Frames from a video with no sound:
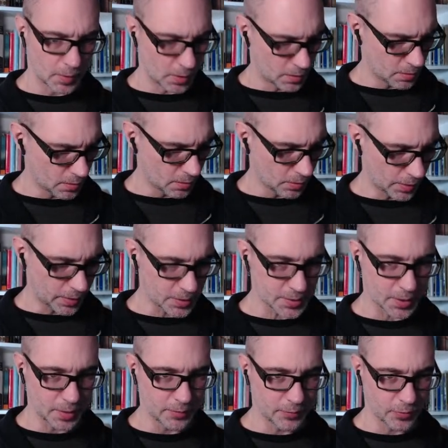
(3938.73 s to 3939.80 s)
You know, I guess
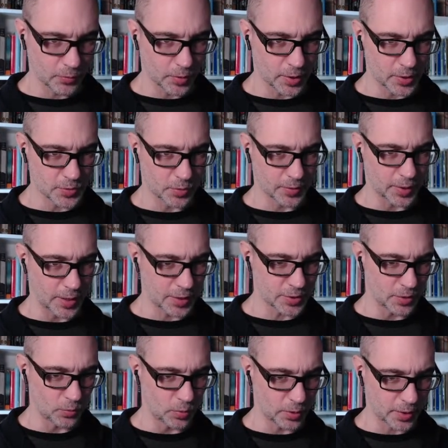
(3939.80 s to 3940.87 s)
for what it's worth, I actually
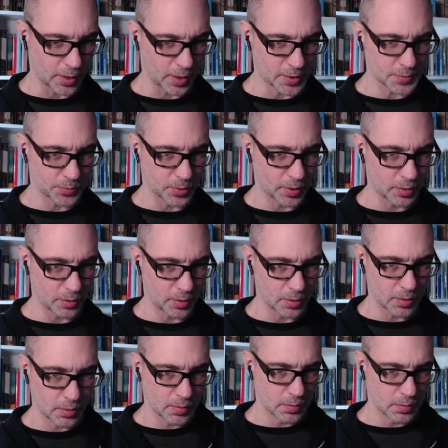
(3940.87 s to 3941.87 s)
will cast Prayer here.